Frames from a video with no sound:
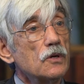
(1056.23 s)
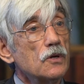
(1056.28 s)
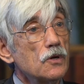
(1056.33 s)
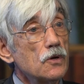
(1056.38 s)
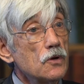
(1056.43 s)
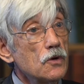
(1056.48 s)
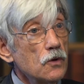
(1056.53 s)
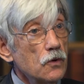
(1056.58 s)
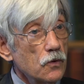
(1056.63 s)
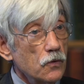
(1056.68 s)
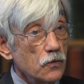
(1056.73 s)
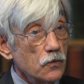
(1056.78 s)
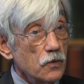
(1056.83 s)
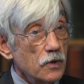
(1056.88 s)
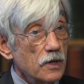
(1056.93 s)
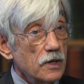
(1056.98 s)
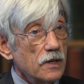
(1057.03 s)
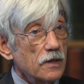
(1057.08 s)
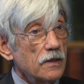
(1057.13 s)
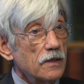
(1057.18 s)
knew
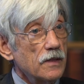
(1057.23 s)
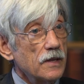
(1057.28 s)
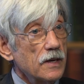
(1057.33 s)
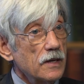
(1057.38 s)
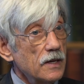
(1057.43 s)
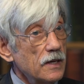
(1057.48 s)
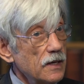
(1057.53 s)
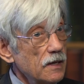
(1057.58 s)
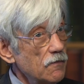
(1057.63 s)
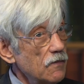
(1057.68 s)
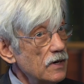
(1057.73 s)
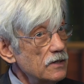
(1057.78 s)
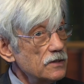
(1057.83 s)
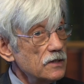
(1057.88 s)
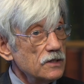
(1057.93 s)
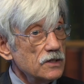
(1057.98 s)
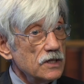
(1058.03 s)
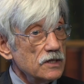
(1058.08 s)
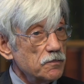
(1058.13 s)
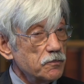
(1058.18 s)
that he
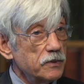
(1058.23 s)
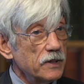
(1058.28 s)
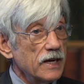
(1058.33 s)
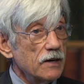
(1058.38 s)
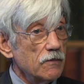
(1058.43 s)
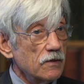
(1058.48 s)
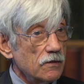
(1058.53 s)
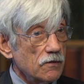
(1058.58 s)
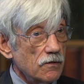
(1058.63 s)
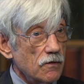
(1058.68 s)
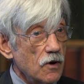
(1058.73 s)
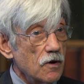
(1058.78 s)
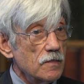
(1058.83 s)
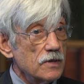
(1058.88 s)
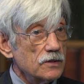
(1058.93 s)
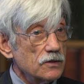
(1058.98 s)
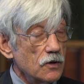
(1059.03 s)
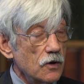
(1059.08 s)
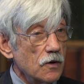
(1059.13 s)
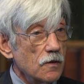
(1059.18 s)
wasn't just playing with
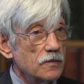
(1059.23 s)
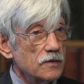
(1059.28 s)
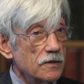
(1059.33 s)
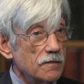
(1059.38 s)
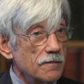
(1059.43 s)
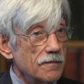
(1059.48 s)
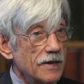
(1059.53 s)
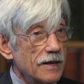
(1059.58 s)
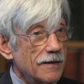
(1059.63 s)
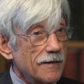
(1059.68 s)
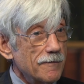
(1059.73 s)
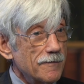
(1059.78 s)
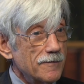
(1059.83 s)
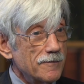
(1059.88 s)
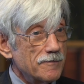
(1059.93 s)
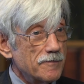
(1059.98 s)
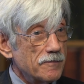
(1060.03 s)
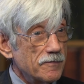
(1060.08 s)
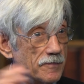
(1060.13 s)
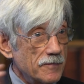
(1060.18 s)
chromosomes and
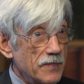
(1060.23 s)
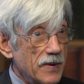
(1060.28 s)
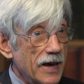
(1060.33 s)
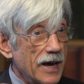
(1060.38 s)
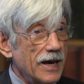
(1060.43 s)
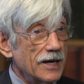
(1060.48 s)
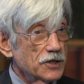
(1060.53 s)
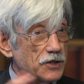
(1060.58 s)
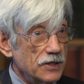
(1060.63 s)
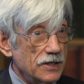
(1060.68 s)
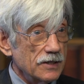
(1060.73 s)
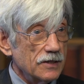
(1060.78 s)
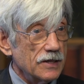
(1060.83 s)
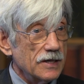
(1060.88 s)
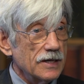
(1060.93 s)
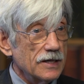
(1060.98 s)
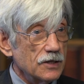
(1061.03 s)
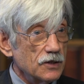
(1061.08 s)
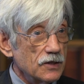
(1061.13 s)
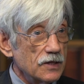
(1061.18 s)
bashing
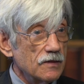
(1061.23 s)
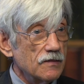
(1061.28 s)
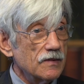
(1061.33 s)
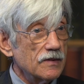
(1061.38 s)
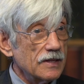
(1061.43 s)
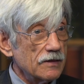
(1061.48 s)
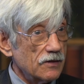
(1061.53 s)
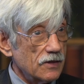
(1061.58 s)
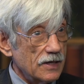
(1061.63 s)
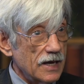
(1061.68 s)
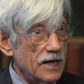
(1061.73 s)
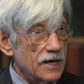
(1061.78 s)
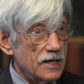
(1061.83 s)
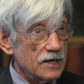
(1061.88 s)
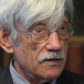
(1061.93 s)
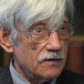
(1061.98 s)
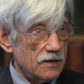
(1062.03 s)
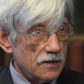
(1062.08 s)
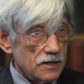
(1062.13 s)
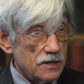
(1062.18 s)
things and
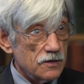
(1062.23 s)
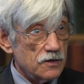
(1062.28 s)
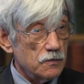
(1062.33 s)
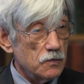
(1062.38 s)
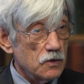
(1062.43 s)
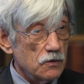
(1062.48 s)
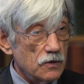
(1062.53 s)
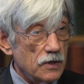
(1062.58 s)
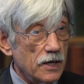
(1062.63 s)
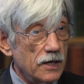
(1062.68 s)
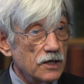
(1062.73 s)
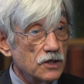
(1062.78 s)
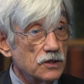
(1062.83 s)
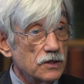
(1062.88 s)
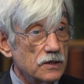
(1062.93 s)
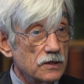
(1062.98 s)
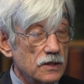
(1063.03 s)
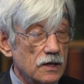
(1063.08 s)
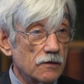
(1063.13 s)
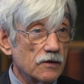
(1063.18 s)
getting his
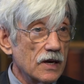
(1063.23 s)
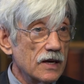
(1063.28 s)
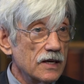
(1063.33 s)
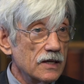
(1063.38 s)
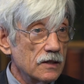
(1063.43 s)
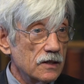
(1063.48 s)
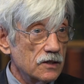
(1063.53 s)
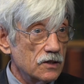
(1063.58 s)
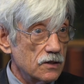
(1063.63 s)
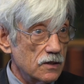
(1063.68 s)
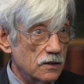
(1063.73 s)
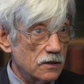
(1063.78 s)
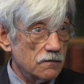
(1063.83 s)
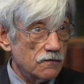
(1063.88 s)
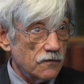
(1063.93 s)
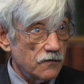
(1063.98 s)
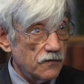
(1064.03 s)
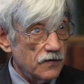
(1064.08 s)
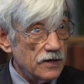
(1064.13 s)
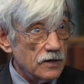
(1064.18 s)
mutations, or getting the
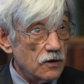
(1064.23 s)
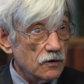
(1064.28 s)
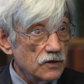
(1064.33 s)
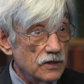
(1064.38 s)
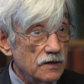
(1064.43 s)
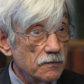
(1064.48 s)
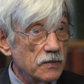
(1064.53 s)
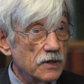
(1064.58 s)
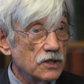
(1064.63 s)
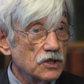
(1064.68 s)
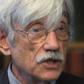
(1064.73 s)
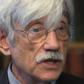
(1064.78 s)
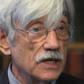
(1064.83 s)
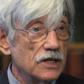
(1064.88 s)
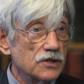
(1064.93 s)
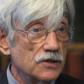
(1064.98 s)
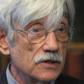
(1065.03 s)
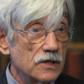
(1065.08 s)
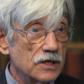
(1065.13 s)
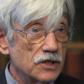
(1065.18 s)
phenotypic
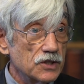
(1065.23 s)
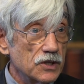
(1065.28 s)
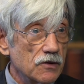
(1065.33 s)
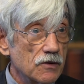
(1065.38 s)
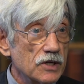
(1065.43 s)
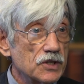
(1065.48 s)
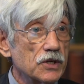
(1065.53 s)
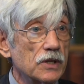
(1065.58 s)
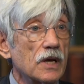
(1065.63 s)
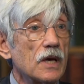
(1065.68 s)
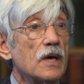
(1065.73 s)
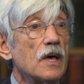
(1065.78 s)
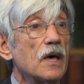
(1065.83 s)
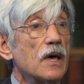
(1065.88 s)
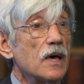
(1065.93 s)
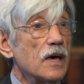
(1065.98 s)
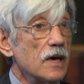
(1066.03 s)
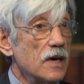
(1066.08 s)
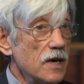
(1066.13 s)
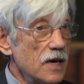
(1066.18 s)
change in the next generation.
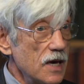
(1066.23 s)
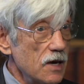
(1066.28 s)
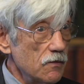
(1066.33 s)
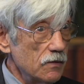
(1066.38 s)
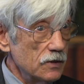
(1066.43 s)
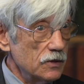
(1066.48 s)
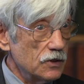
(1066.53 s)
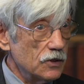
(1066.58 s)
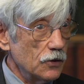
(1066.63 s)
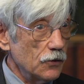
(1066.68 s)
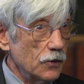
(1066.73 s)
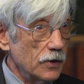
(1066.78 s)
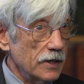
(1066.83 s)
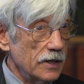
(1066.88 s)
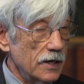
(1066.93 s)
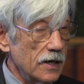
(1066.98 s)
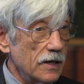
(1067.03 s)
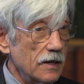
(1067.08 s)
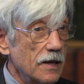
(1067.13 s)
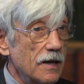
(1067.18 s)
He was doing
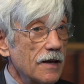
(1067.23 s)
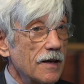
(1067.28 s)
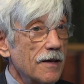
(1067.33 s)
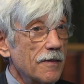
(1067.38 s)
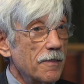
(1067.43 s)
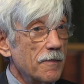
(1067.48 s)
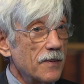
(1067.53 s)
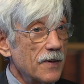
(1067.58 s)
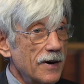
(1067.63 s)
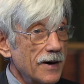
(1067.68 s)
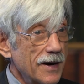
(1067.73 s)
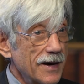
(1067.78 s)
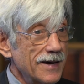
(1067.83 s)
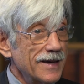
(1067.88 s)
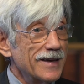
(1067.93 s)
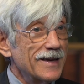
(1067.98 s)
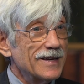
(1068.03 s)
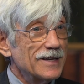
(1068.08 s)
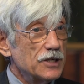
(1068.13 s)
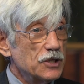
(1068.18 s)
it
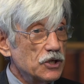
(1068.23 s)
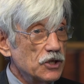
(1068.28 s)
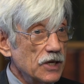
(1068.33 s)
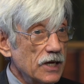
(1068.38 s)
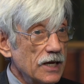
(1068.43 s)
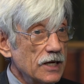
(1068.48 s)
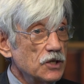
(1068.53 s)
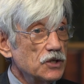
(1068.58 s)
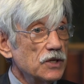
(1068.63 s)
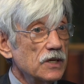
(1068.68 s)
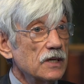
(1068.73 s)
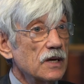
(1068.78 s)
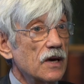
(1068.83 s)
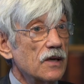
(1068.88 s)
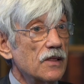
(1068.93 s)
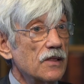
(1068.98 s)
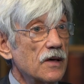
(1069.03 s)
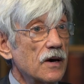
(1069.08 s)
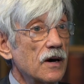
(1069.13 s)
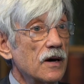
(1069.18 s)
by changing
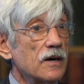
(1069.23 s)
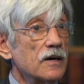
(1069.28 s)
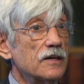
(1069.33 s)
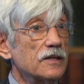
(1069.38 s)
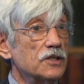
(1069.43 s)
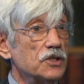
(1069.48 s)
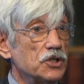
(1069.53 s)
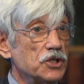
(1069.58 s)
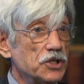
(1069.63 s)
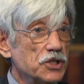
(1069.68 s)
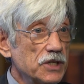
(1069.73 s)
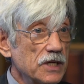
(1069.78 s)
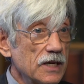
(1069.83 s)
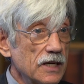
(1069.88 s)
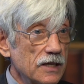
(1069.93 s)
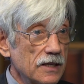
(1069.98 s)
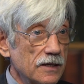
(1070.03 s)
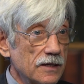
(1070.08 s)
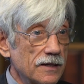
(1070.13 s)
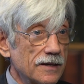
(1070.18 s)
the
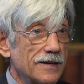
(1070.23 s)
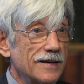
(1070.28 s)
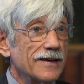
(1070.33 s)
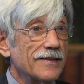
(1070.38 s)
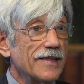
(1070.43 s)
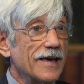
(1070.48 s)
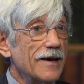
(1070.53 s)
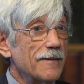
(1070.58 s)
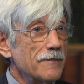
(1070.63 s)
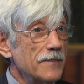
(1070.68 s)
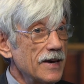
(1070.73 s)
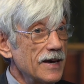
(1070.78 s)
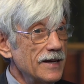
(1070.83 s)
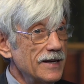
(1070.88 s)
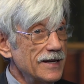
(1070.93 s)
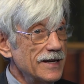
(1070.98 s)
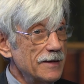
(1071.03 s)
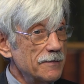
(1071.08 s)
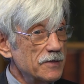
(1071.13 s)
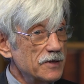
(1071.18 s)
gene. That made
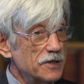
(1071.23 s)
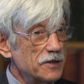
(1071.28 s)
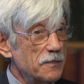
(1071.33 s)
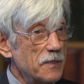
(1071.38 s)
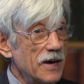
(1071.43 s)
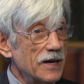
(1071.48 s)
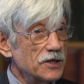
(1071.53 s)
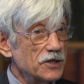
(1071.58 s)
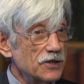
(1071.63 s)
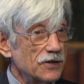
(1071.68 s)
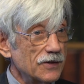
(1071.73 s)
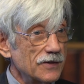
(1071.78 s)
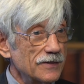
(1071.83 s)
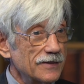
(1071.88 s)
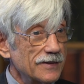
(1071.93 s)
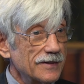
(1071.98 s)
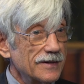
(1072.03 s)
him special.